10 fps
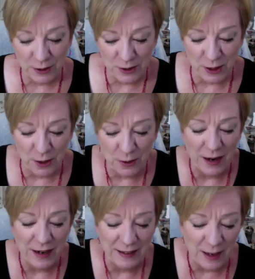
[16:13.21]
So
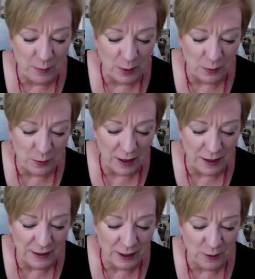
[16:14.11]
number
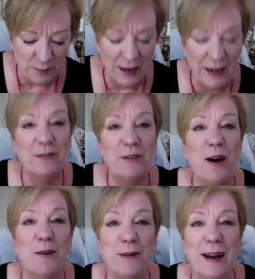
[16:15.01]
1, you may have
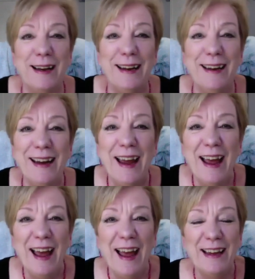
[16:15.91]
already
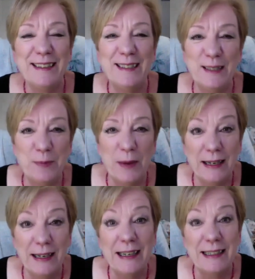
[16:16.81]

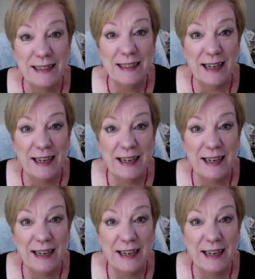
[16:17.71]
anticipated, is The Dead